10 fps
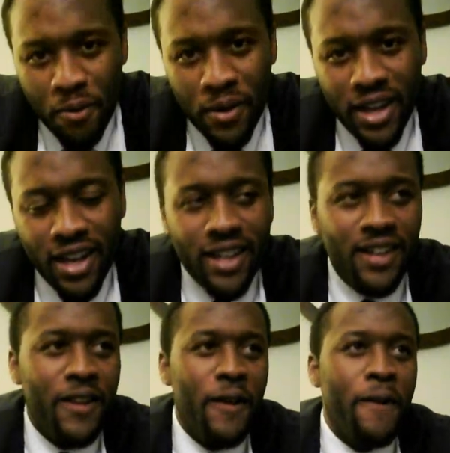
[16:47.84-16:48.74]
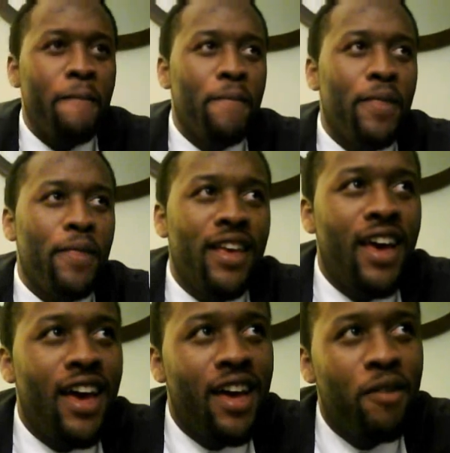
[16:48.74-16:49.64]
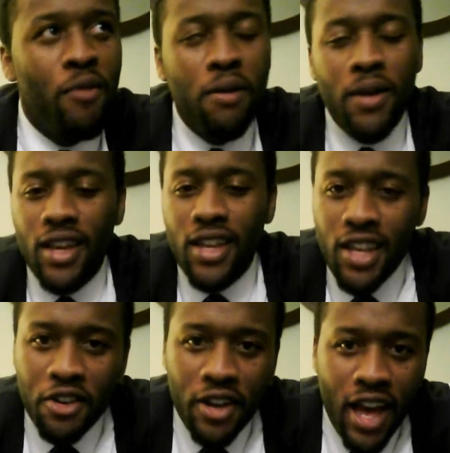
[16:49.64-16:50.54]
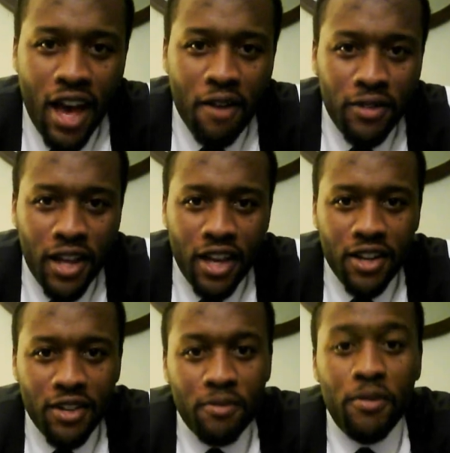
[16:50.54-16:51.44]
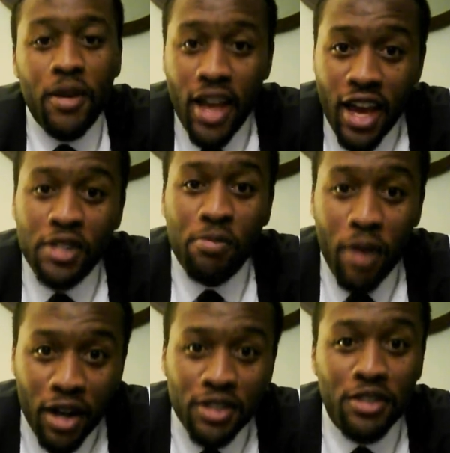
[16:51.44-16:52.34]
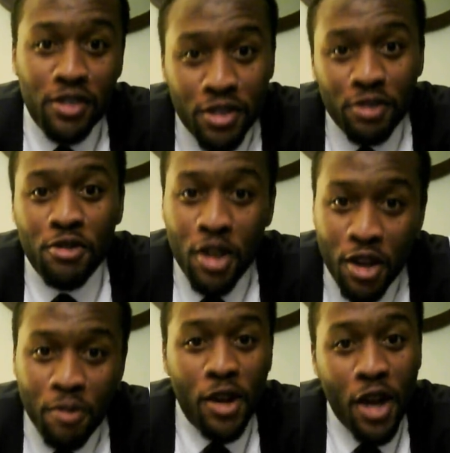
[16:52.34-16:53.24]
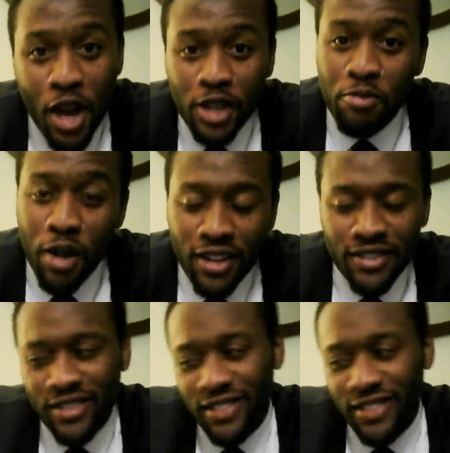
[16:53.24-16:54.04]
man. And maybe a year and a half later, man, Xbox is the, yeah, man, Xbox.